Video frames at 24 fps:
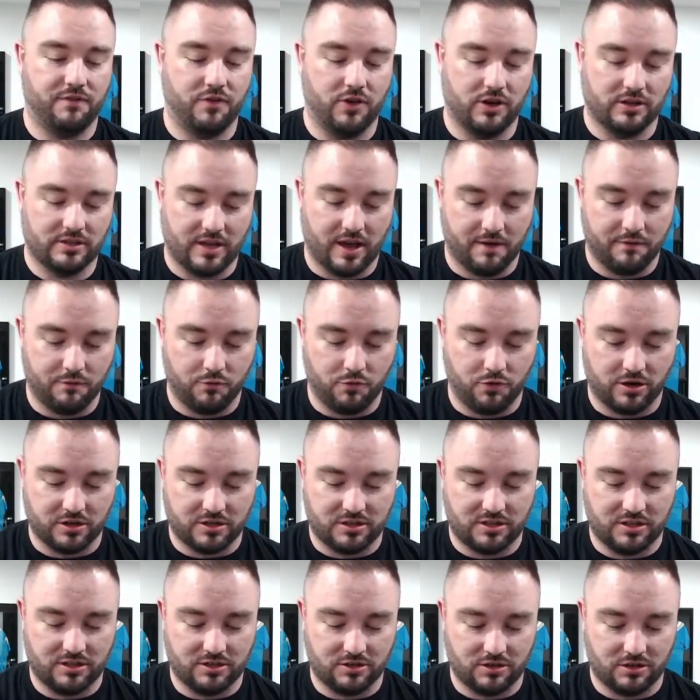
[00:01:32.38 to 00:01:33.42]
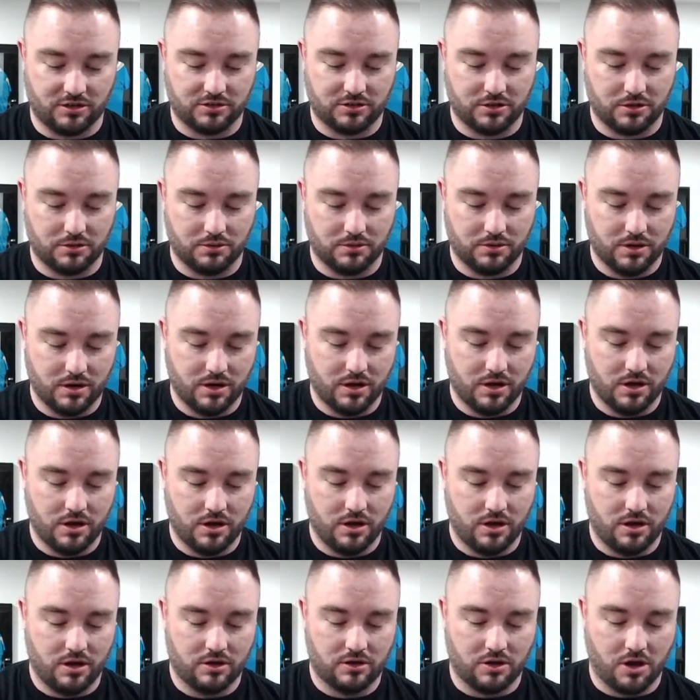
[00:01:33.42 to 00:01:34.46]
guys haven't watched these also,
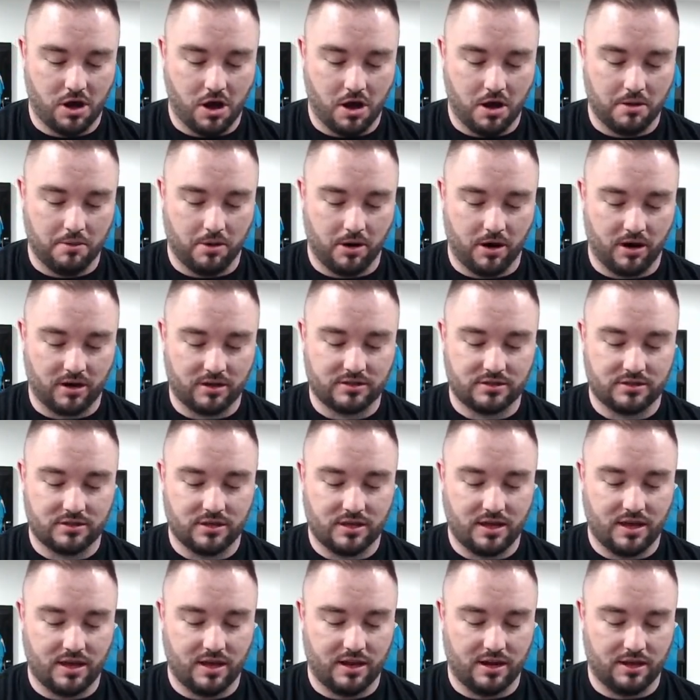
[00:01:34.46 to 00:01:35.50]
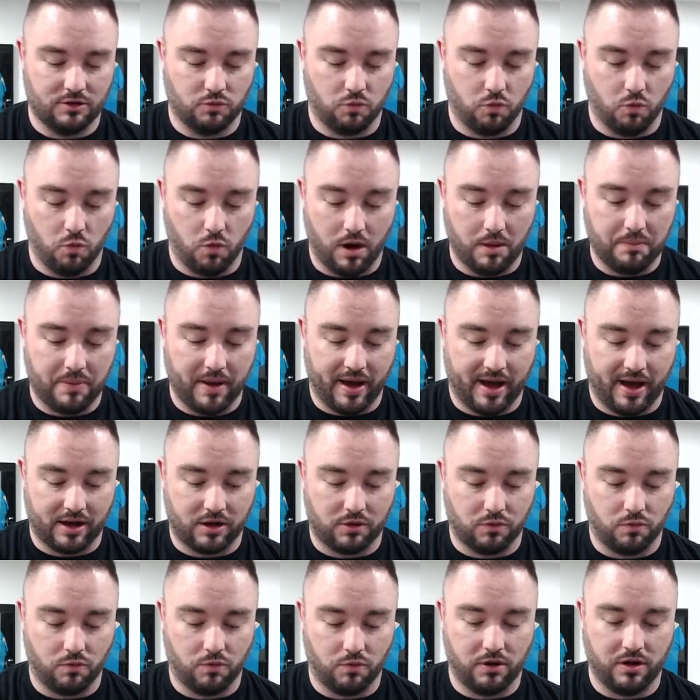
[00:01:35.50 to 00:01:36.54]
it's a high box. It is one pack,
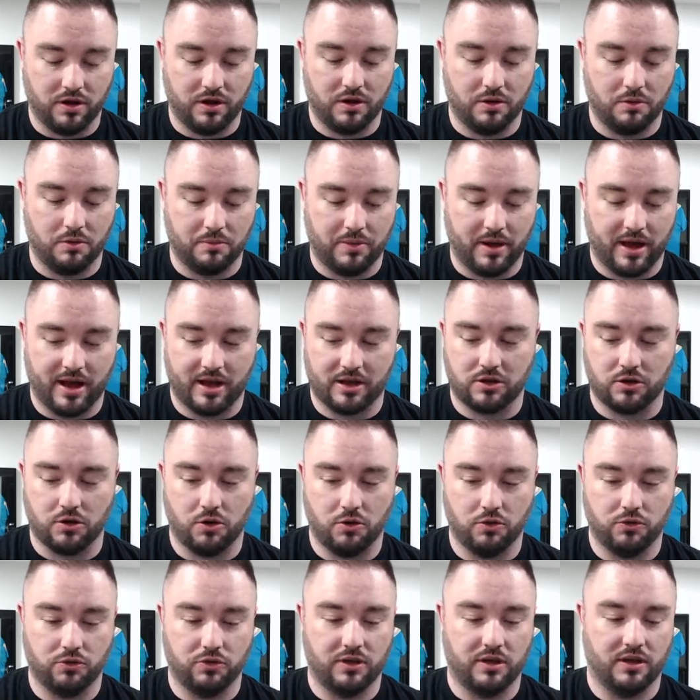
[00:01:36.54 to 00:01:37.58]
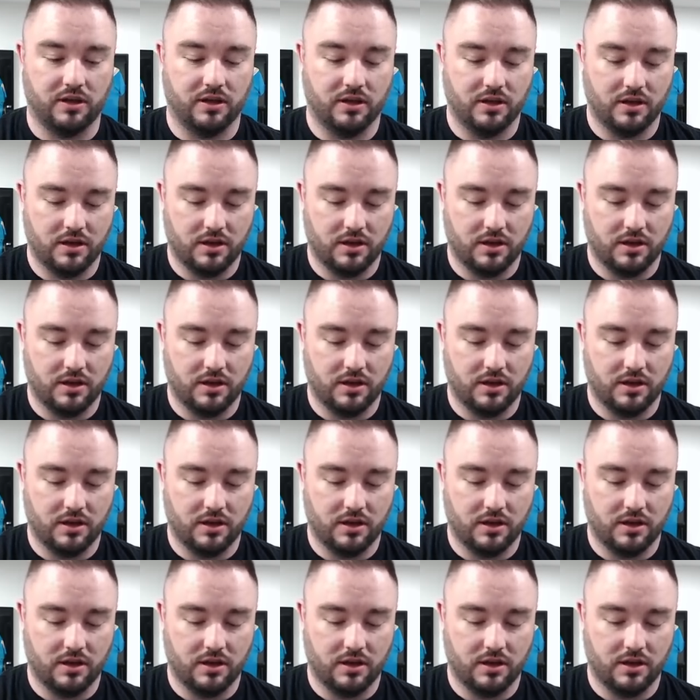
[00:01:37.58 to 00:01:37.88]
one pack only.